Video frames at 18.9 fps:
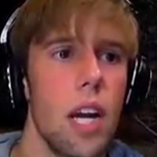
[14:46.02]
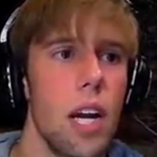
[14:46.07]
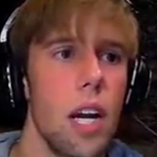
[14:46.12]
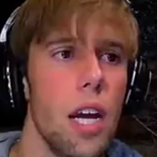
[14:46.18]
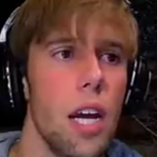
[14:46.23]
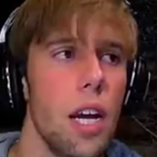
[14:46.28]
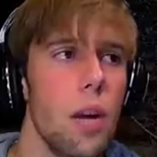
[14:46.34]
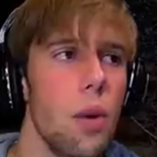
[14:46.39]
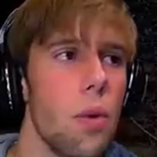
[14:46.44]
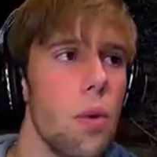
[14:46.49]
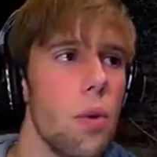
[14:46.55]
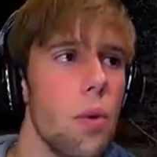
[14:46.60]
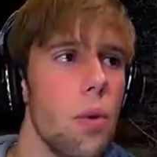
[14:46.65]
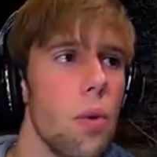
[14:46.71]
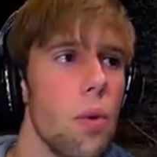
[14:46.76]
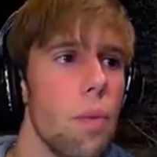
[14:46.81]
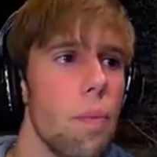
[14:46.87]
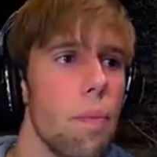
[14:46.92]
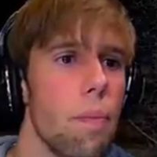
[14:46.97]

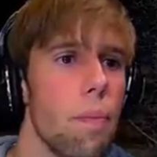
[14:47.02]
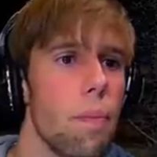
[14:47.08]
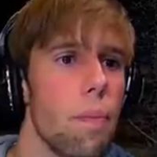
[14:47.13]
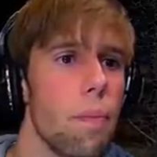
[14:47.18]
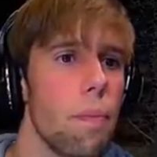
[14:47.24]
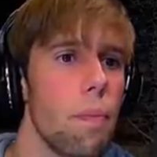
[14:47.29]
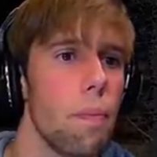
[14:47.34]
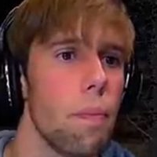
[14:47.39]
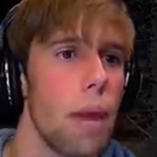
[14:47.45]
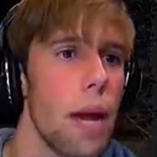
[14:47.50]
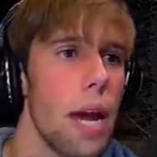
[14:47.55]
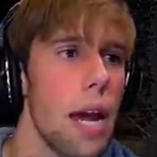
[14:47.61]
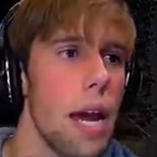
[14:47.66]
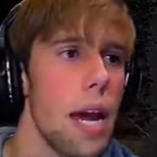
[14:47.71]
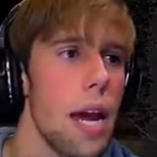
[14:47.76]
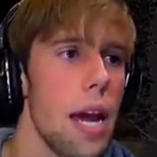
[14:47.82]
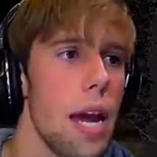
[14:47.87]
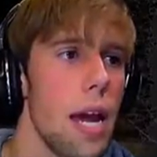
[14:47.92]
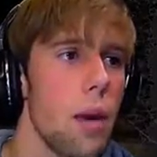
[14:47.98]
Hello.
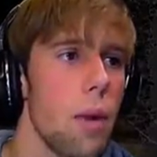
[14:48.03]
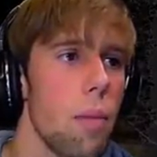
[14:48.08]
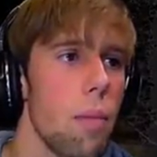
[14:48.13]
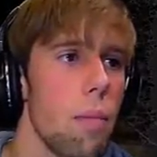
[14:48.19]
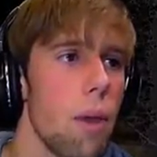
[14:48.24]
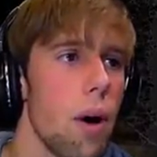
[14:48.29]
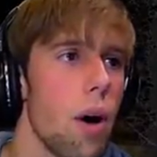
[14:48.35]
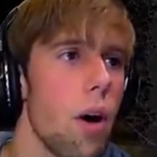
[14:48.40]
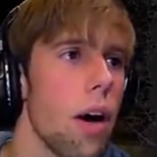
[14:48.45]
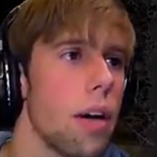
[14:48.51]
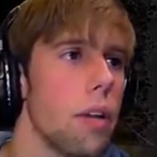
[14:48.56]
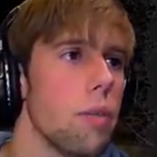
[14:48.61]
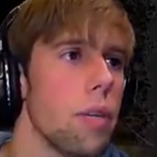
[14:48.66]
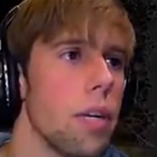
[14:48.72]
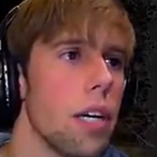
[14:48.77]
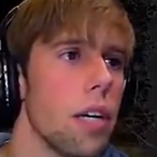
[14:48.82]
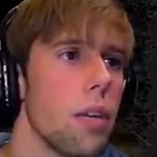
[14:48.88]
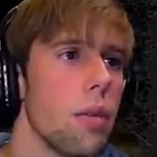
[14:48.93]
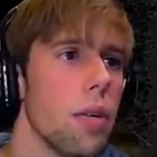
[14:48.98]
All
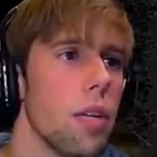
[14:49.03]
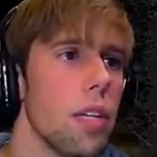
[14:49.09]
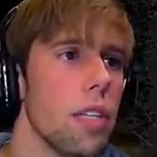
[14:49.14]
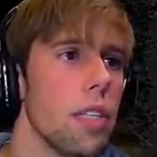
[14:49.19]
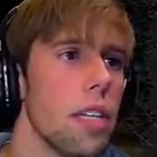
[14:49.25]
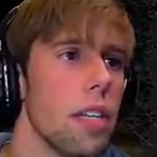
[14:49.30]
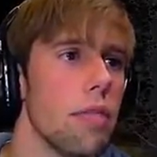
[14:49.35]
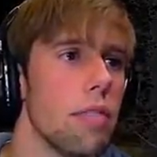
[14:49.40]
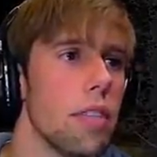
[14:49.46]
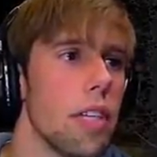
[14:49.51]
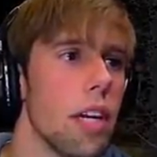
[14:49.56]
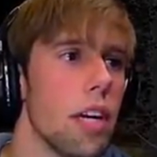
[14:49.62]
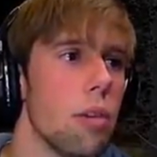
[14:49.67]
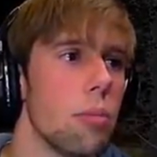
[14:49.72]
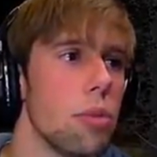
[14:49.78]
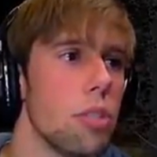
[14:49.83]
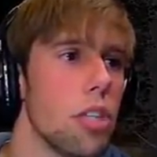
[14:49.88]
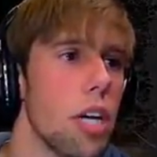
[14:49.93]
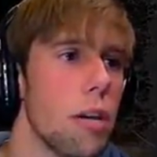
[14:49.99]
right, we gotta go in here, definitely,
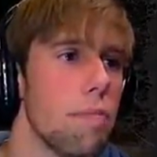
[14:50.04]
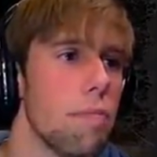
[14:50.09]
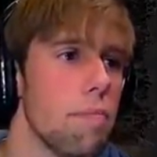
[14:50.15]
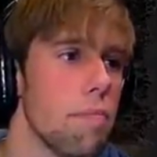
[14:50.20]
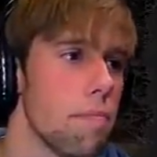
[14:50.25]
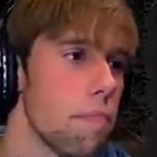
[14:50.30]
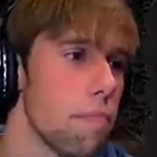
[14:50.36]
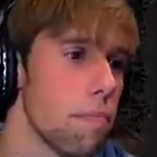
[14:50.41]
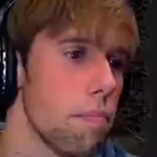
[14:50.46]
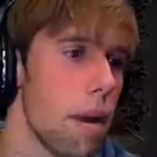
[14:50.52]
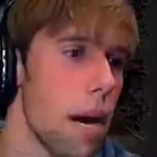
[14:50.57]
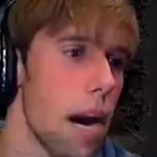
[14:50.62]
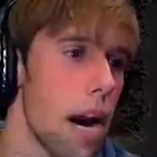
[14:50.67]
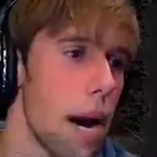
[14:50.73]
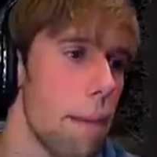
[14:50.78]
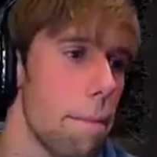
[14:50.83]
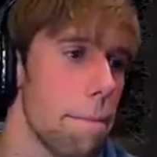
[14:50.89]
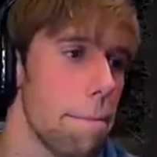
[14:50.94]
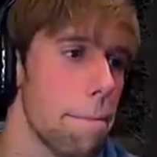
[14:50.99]
100%.
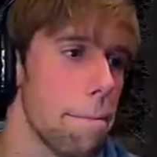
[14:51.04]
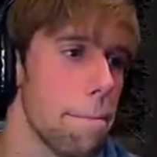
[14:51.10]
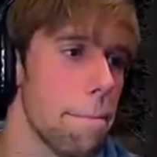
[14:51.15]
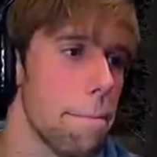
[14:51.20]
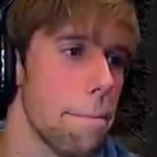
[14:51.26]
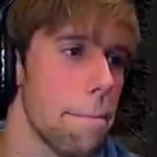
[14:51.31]
Bap!